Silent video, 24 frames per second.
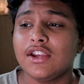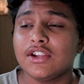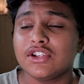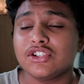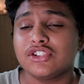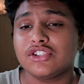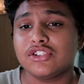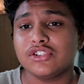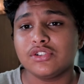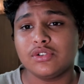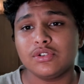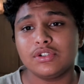
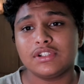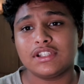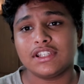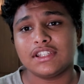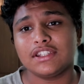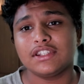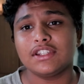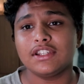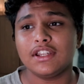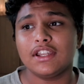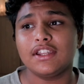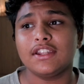shoot
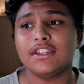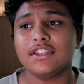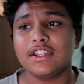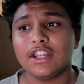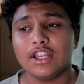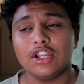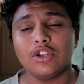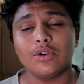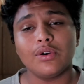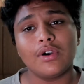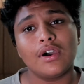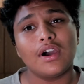in the
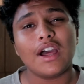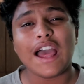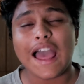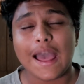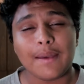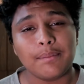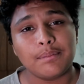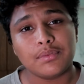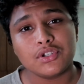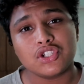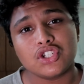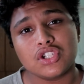lower
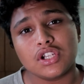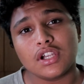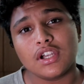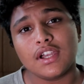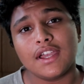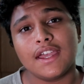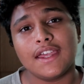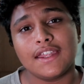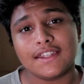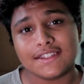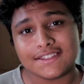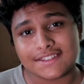aperture,
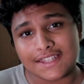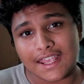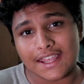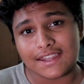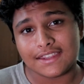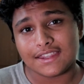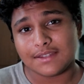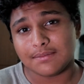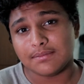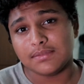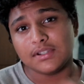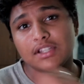hence
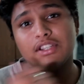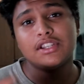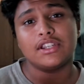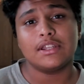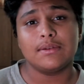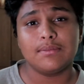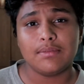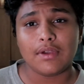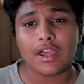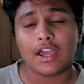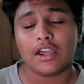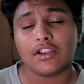get the
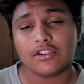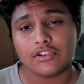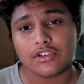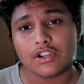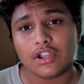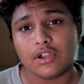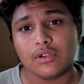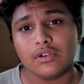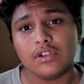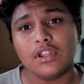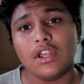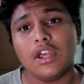blurry
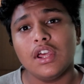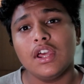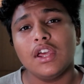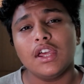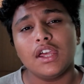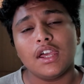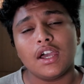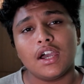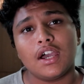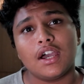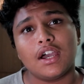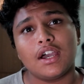background,
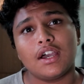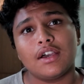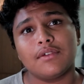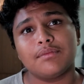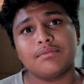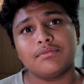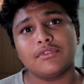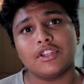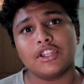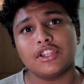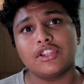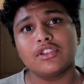
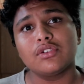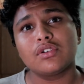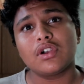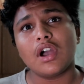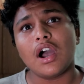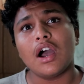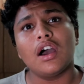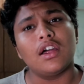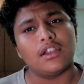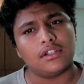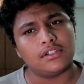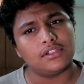you
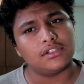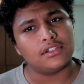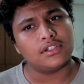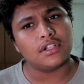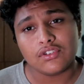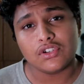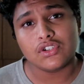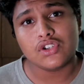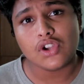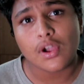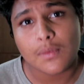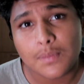can't. If
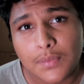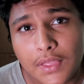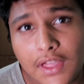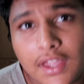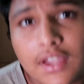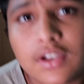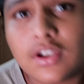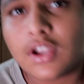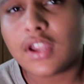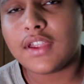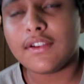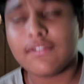you
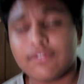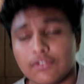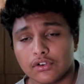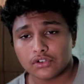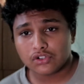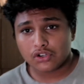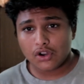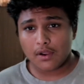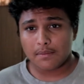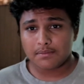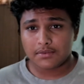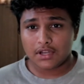
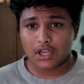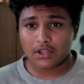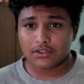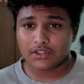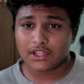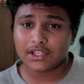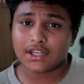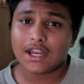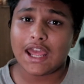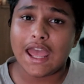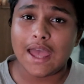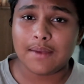drop down
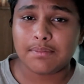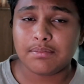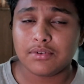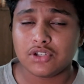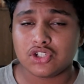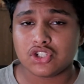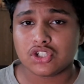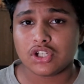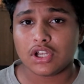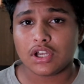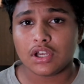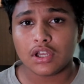that
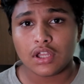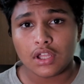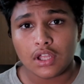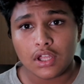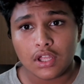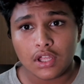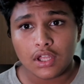aperture,